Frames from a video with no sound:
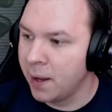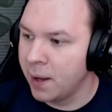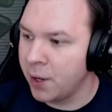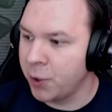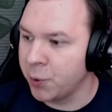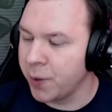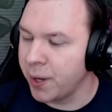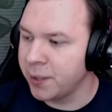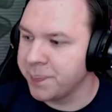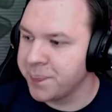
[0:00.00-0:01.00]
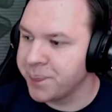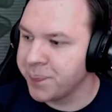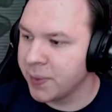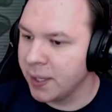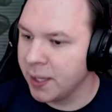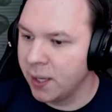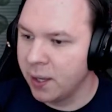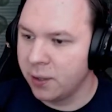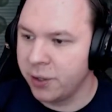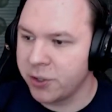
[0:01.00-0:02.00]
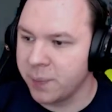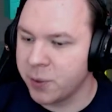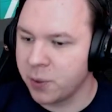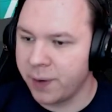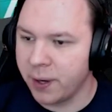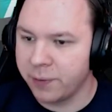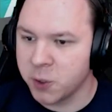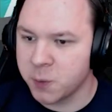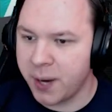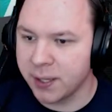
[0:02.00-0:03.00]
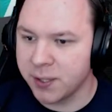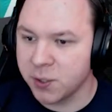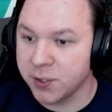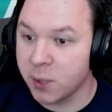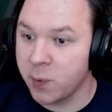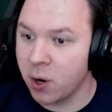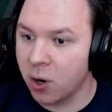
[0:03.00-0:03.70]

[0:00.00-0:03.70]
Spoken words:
Alrighty. Let's jump into our very first practice. Looks like we are